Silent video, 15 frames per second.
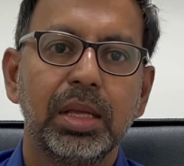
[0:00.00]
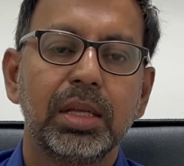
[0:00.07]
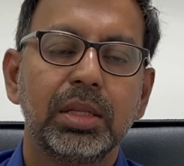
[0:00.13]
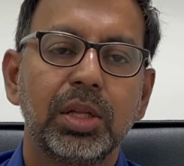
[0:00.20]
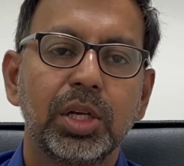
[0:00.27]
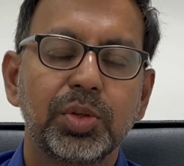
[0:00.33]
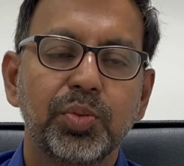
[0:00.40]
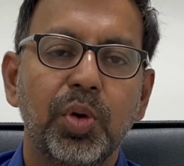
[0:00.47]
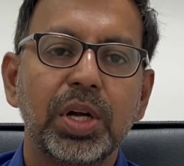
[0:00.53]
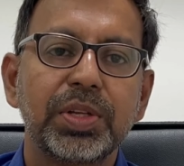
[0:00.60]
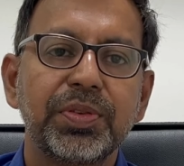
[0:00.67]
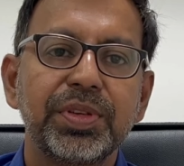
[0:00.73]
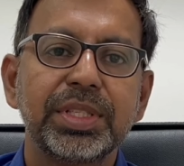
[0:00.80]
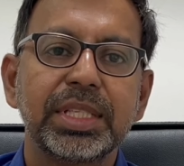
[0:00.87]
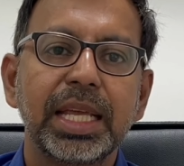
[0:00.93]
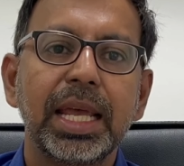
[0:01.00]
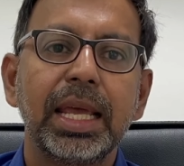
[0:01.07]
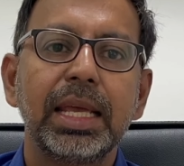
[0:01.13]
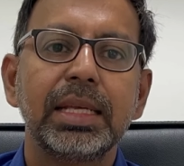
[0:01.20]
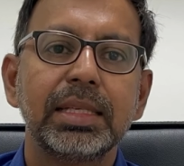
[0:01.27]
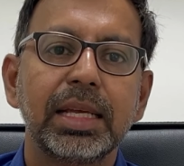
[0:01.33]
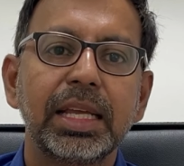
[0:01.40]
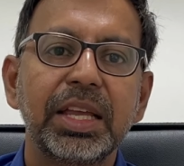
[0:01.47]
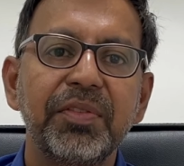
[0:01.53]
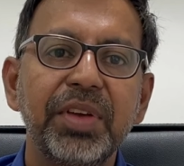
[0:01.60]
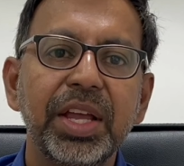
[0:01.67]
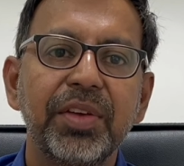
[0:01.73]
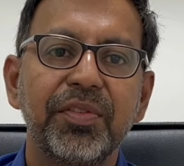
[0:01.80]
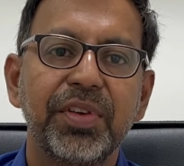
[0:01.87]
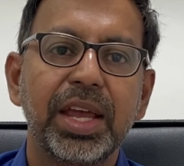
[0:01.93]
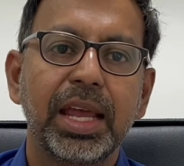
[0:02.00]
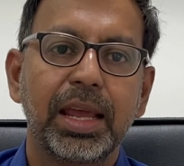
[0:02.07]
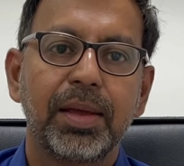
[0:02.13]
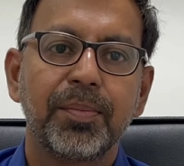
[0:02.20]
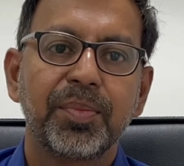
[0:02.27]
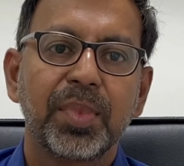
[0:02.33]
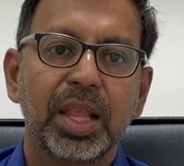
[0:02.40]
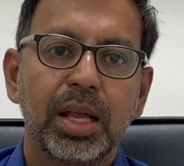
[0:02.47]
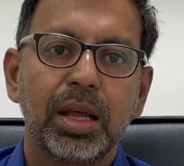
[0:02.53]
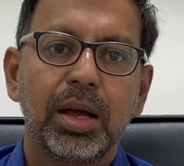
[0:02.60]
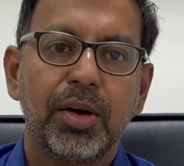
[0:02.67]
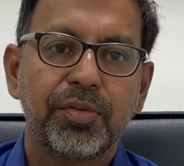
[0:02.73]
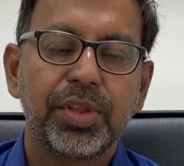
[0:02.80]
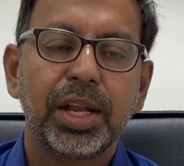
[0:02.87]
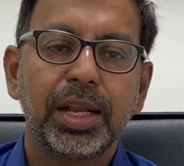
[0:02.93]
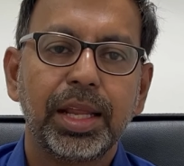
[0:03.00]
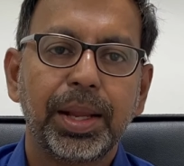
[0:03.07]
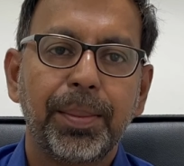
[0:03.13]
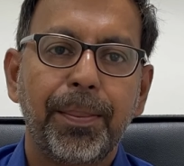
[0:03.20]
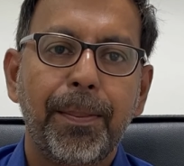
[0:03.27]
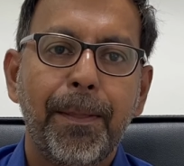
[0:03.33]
That's what we say is a giving way of the knee.